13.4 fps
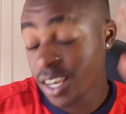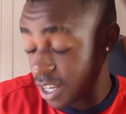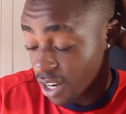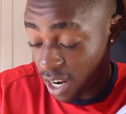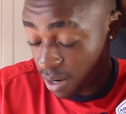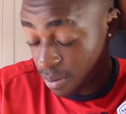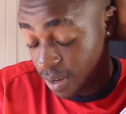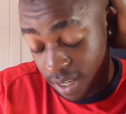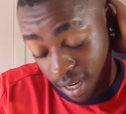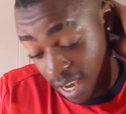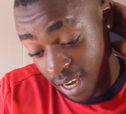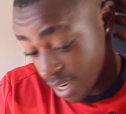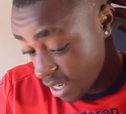You know what I mean?
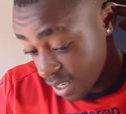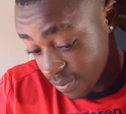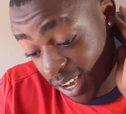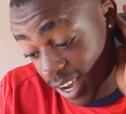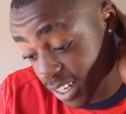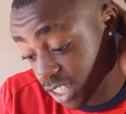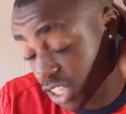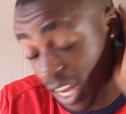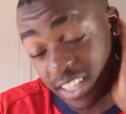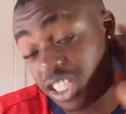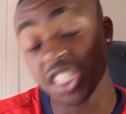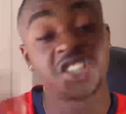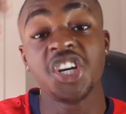Like, I
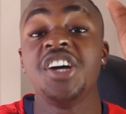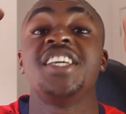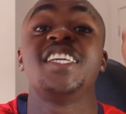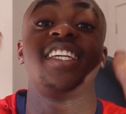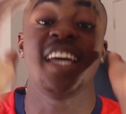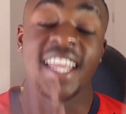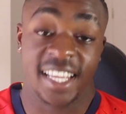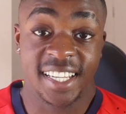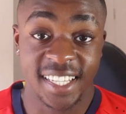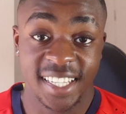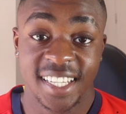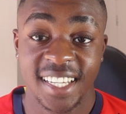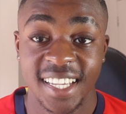just don't get it.
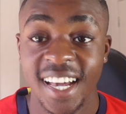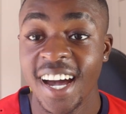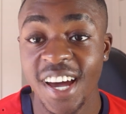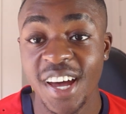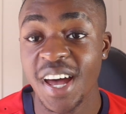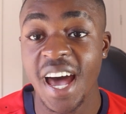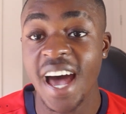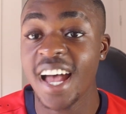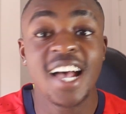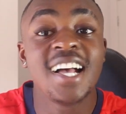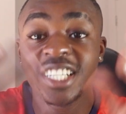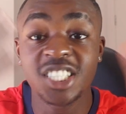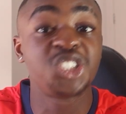
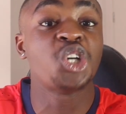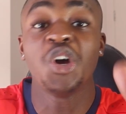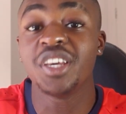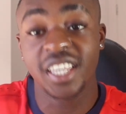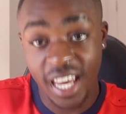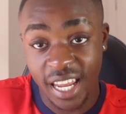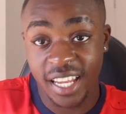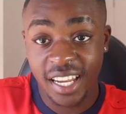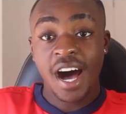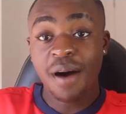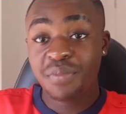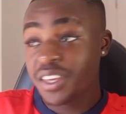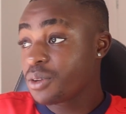I just don't get it.
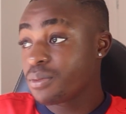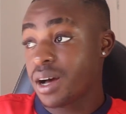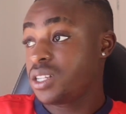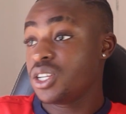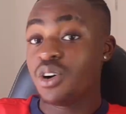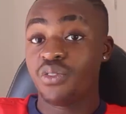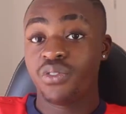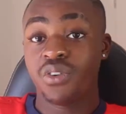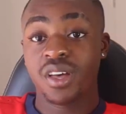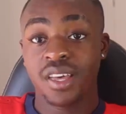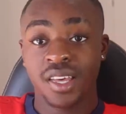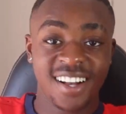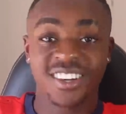I'm thinking to myself,
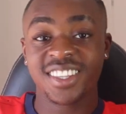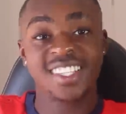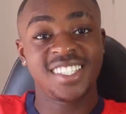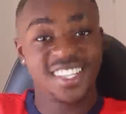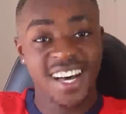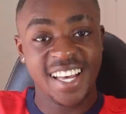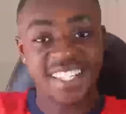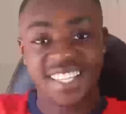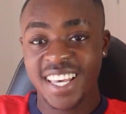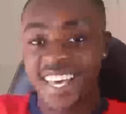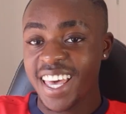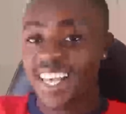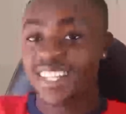I got these guys.
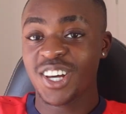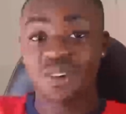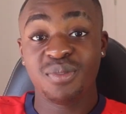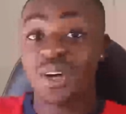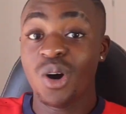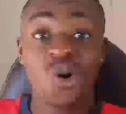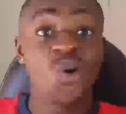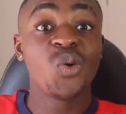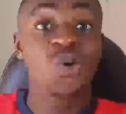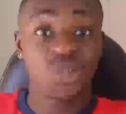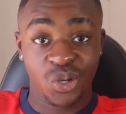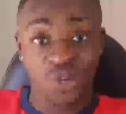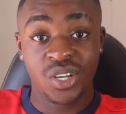It's gonna be
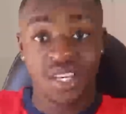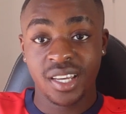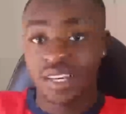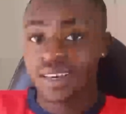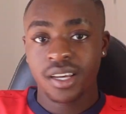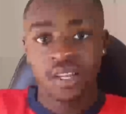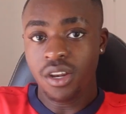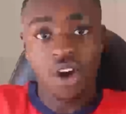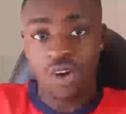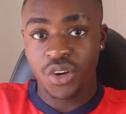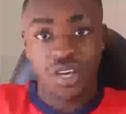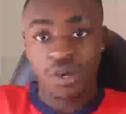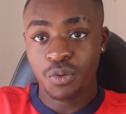all good.
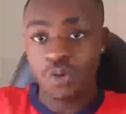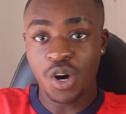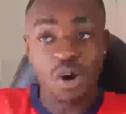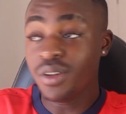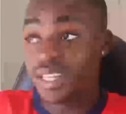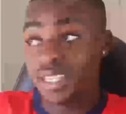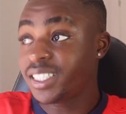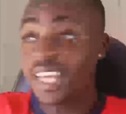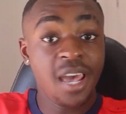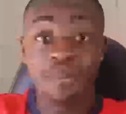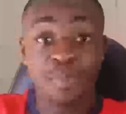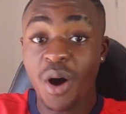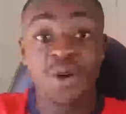No, we're all in the
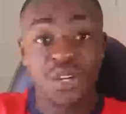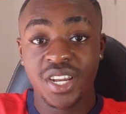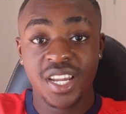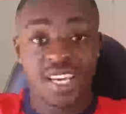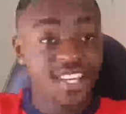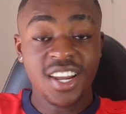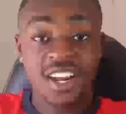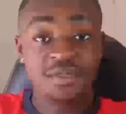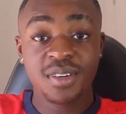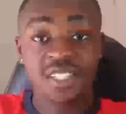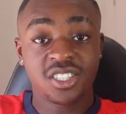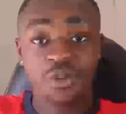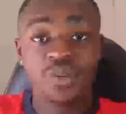same boat. You know what I
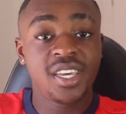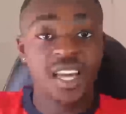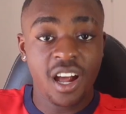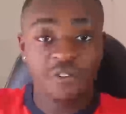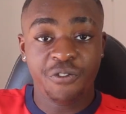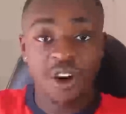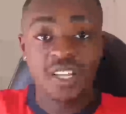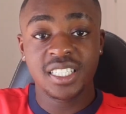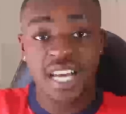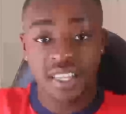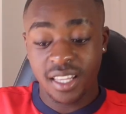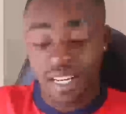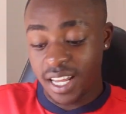mean? So we get our phones
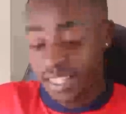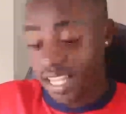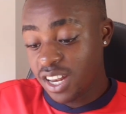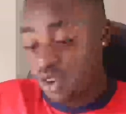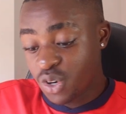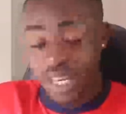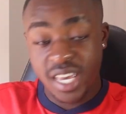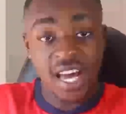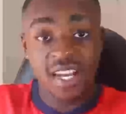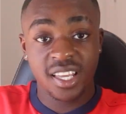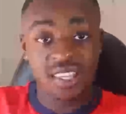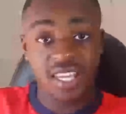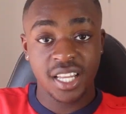out and they're looking
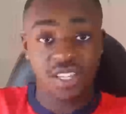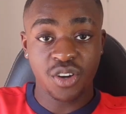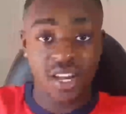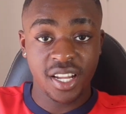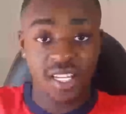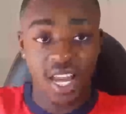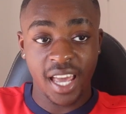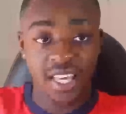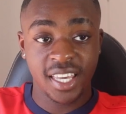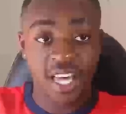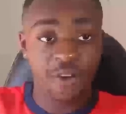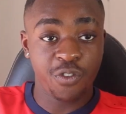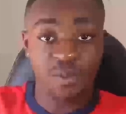at it. They're trying to like
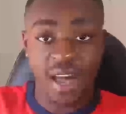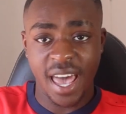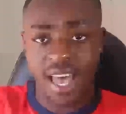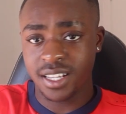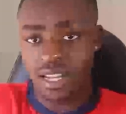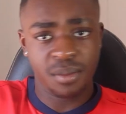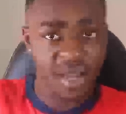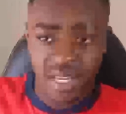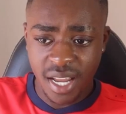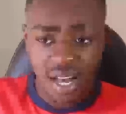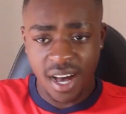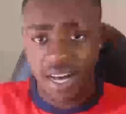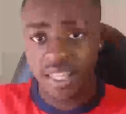get it from my hands. I'm like,
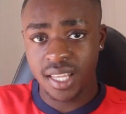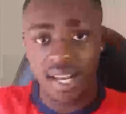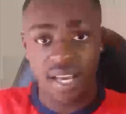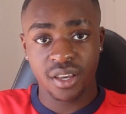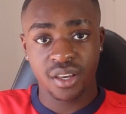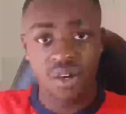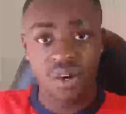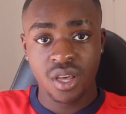nah. And they're like,